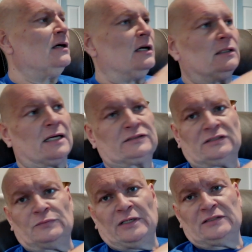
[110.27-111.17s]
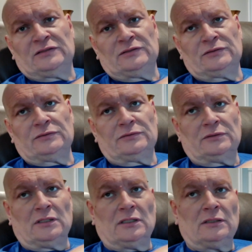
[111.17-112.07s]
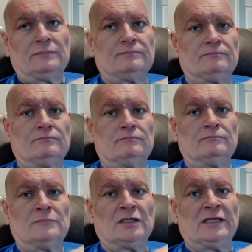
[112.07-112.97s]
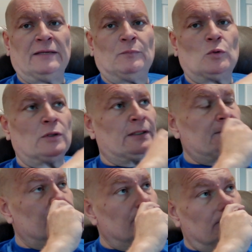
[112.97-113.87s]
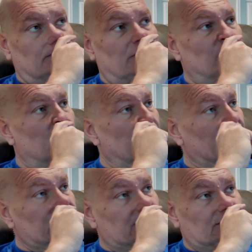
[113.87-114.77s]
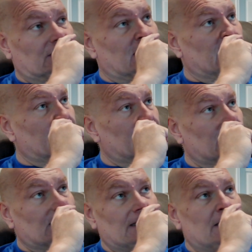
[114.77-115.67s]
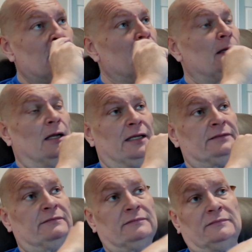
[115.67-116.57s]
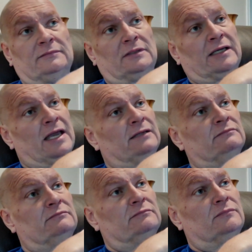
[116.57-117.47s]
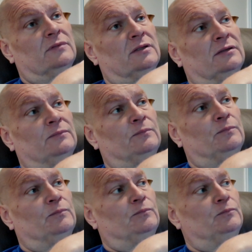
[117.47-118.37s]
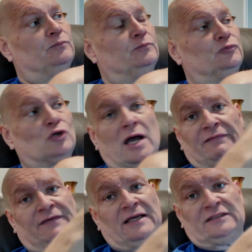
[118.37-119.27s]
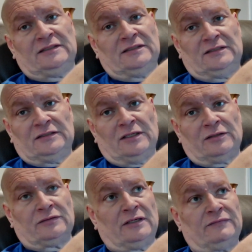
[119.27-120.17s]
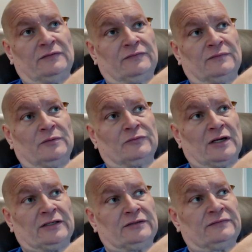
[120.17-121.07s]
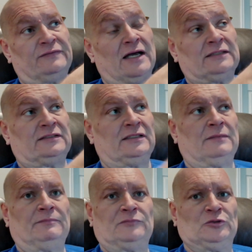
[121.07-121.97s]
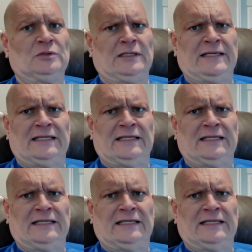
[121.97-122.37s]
I'll actually wait till Monday morning before I actually drink anything. And again, the dry fasting is another level from a regular fast, and I'm doing a